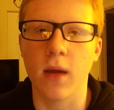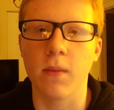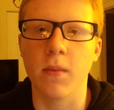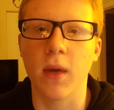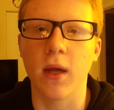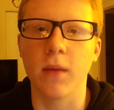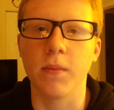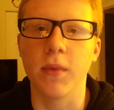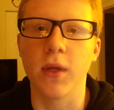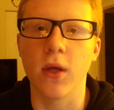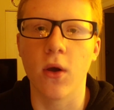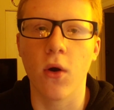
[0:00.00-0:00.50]
I
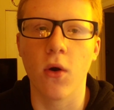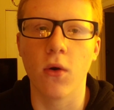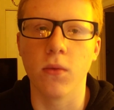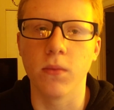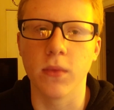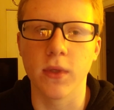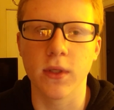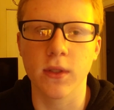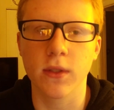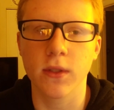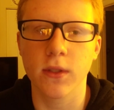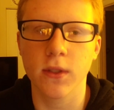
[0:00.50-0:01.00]
might be
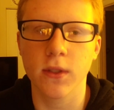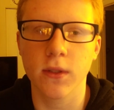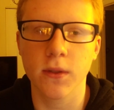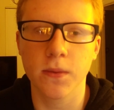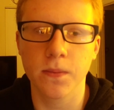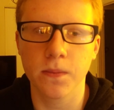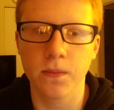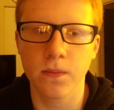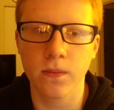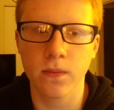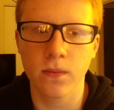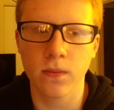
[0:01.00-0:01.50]
homeless.
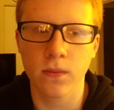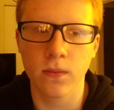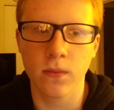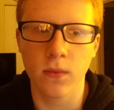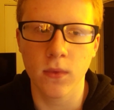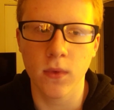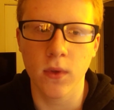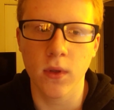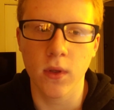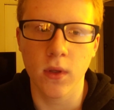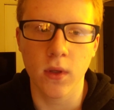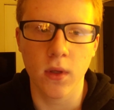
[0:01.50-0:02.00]

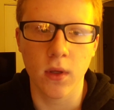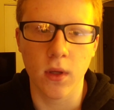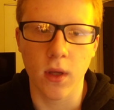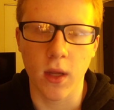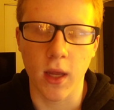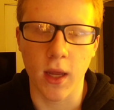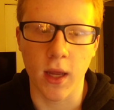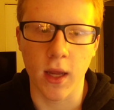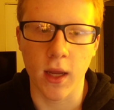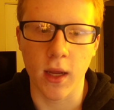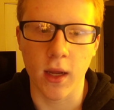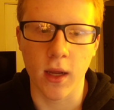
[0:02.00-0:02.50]

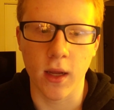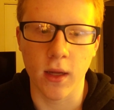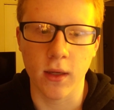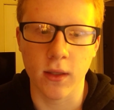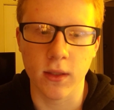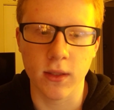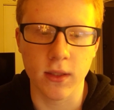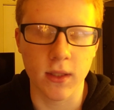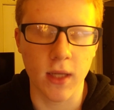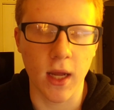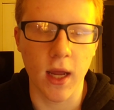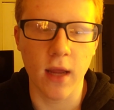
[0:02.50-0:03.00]
And
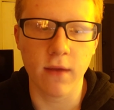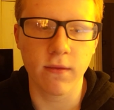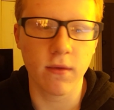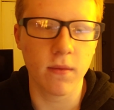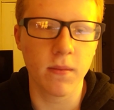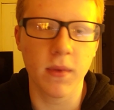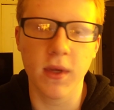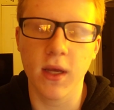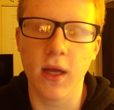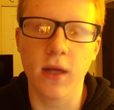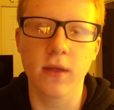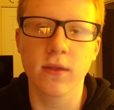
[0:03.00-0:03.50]
it's not
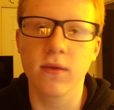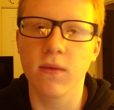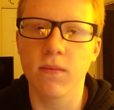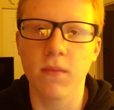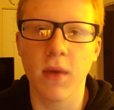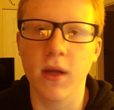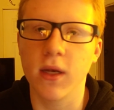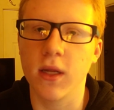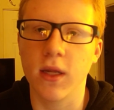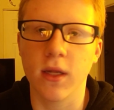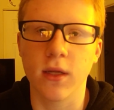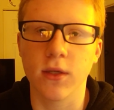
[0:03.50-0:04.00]
even because of
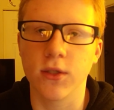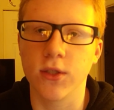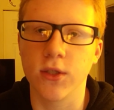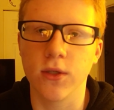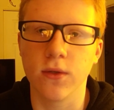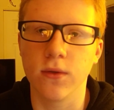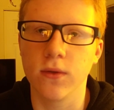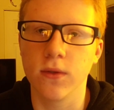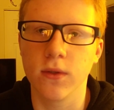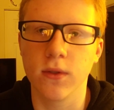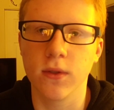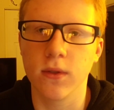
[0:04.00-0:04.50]
money
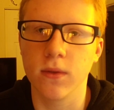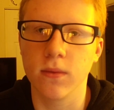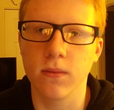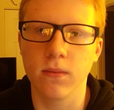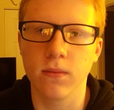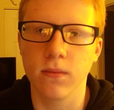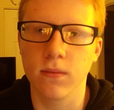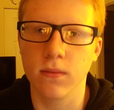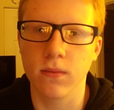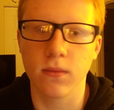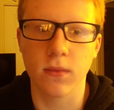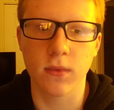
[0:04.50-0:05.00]
issues.
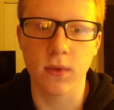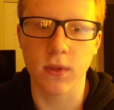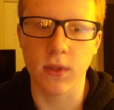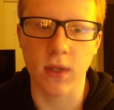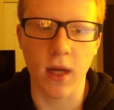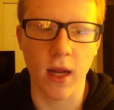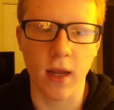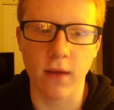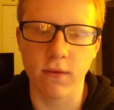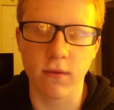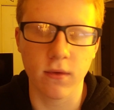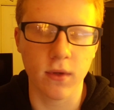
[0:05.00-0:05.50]
It's
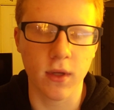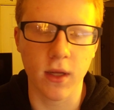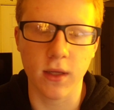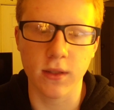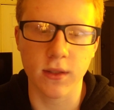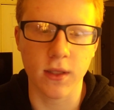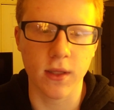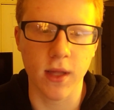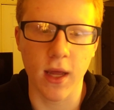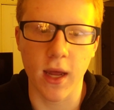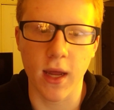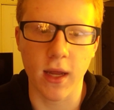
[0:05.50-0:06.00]
not even
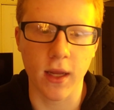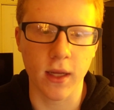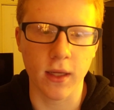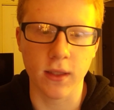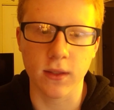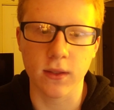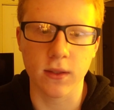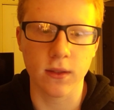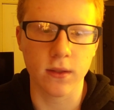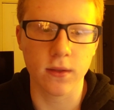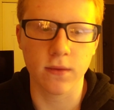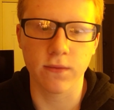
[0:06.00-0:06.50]
because of that.
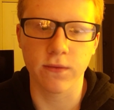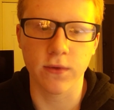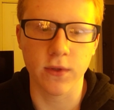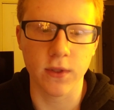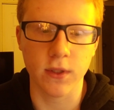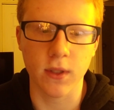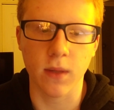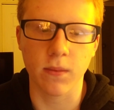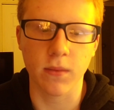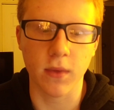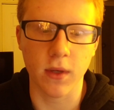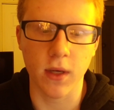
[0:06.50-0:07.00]
It's for
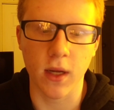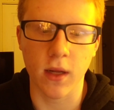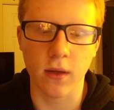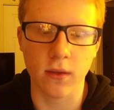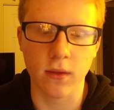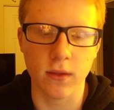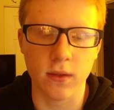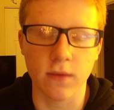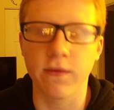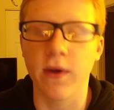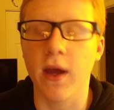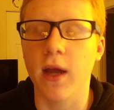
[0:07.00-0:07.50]
something
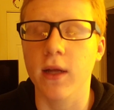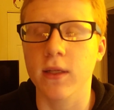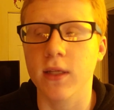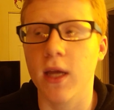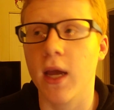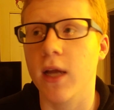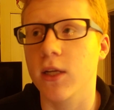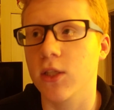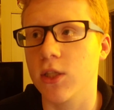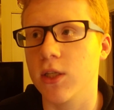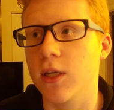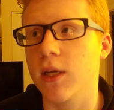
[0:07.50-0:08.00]
else. In fact,
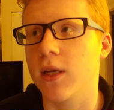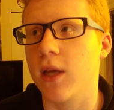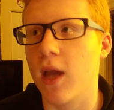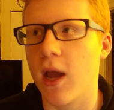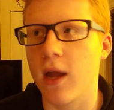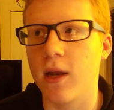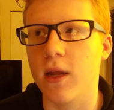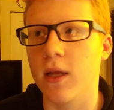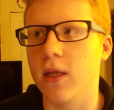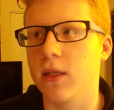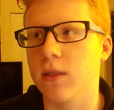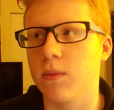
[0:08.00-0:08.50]
actually, it
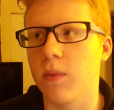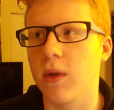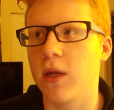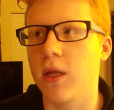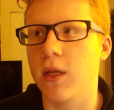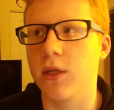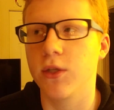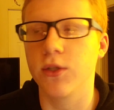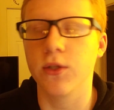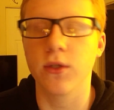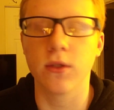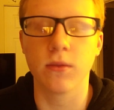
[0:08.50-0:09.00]
kind of is
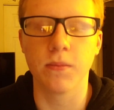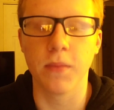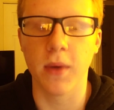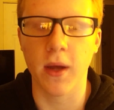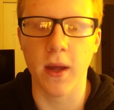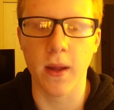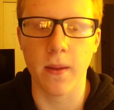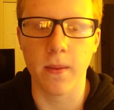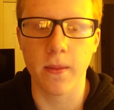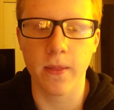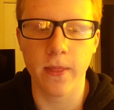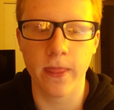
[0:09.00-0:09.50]
money issues,
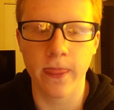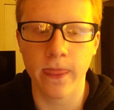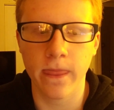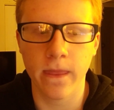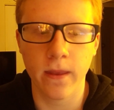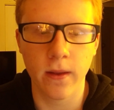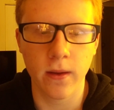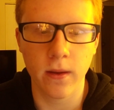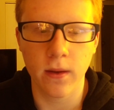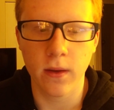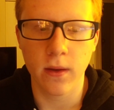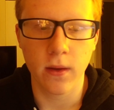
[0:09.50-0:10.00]
but
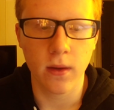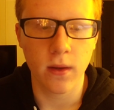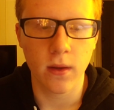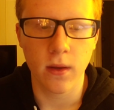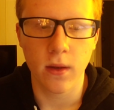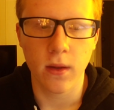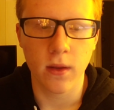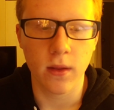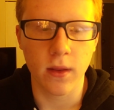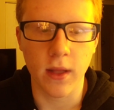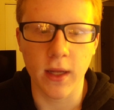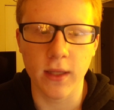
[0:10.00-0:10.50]

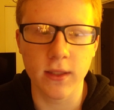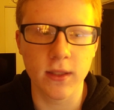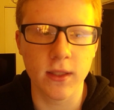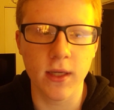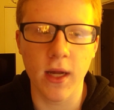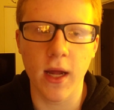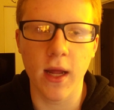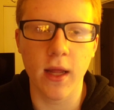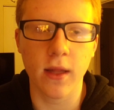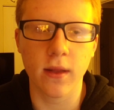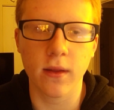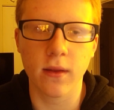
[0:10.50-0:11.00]
that's
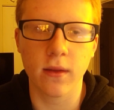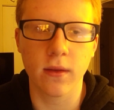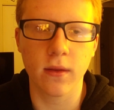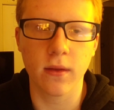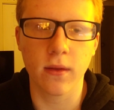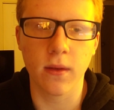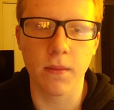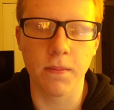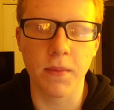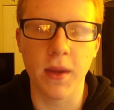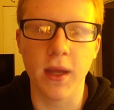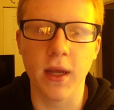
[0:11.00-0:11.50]
not
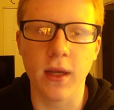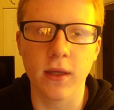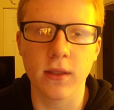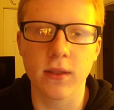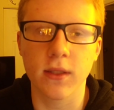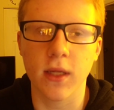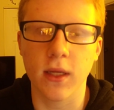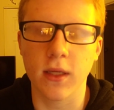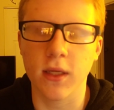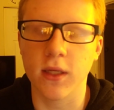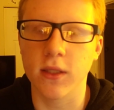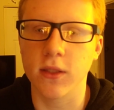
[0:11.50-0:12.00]
the
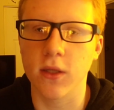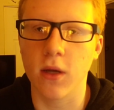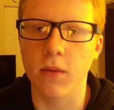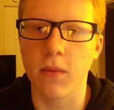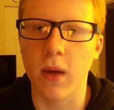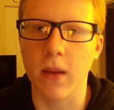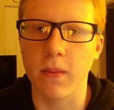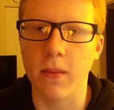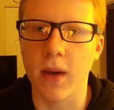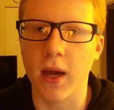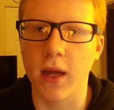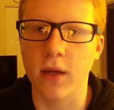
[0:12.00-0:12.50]
biggest thing that's on
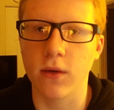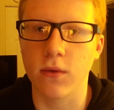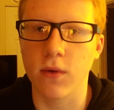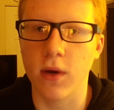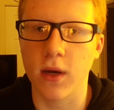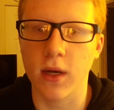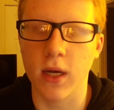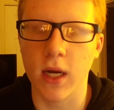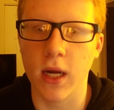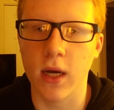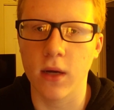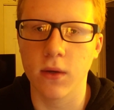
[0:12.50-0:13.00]
my mind
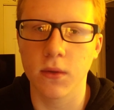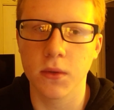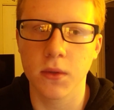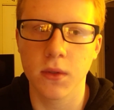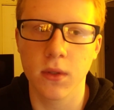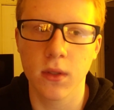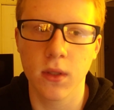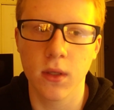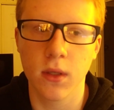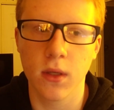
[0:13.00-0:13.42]
right now.